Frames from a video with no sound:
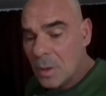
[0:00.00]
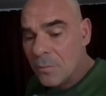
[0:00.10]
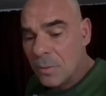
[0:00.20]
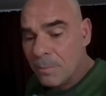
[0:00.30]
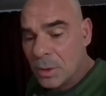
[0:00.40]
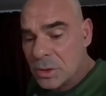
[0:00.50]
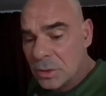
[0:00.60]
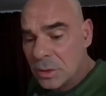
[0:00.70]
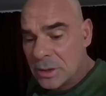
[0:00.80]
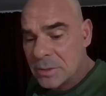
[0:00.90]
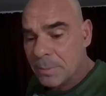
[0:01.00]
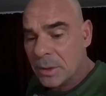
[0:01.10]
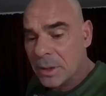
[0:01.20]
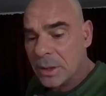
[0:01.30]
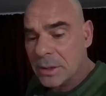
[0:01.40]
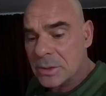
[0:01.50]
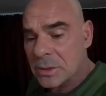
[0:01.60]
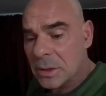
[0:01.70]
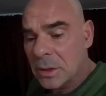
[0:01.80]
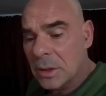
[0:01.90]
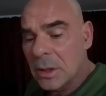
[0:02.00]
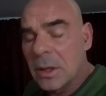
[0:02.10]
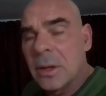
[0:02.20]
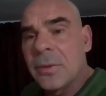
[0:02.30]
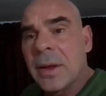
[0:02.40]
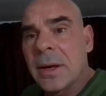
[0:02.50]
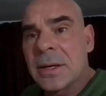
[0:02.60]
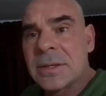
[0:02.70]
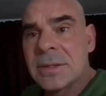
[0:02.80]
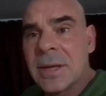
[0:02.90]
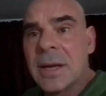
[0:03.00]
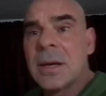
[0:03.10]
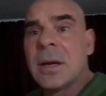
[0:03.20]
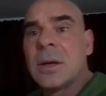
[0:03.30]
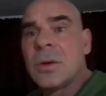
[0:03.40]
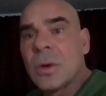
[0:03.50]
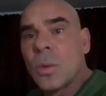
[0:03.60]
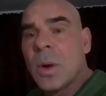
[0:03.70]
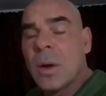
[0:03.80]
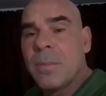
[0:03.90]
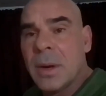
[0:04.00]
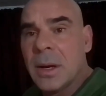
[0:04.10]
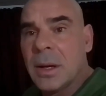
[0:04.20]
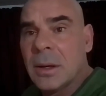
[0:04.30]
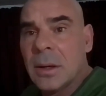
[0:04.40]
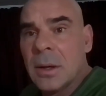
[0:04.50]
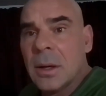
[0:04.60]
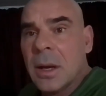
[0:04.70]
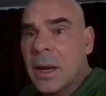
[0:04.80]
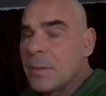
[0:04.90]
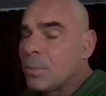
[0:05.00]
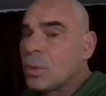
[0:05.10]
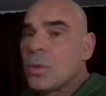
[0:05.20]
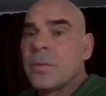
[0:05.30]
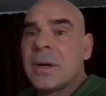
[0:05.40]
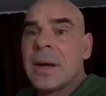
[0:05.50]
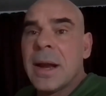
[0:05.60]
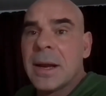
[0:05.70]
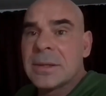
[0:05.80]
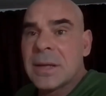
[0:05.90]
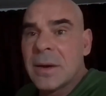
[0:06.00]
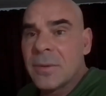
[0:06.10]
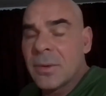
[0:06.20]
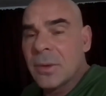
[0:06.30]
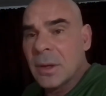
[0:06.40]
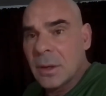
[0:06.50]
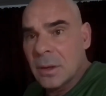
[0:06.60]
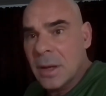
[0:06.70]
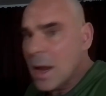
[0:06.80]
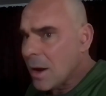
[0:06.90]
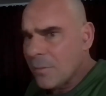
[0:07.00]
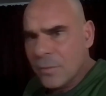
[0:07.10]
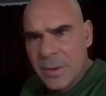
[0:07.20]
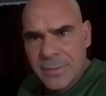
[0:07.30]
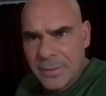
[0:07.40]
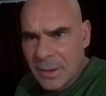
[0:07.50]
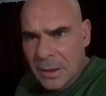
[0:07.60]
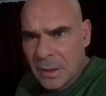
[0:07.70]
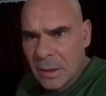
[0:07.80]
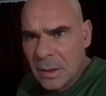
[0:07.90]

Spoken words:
from personal experience, they can extend your well-being, improve and enhance everything. Everything.